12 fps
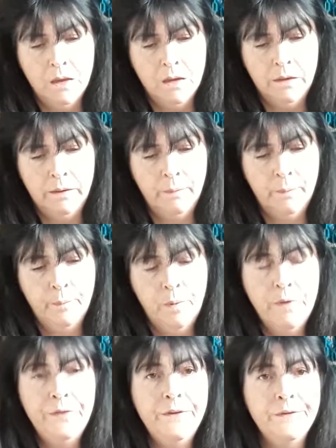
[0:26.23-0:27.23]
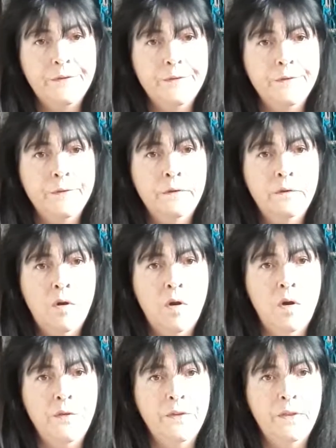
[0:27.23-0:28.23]
Now, one that's not
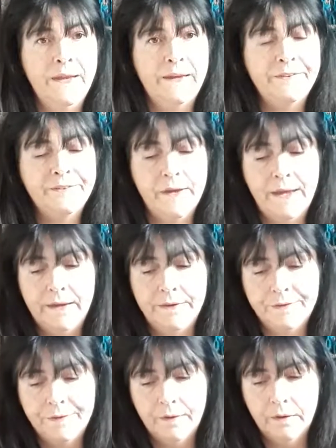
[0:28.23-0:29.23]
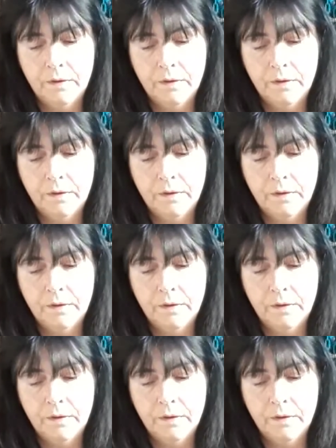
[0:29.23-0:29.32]
on the list is,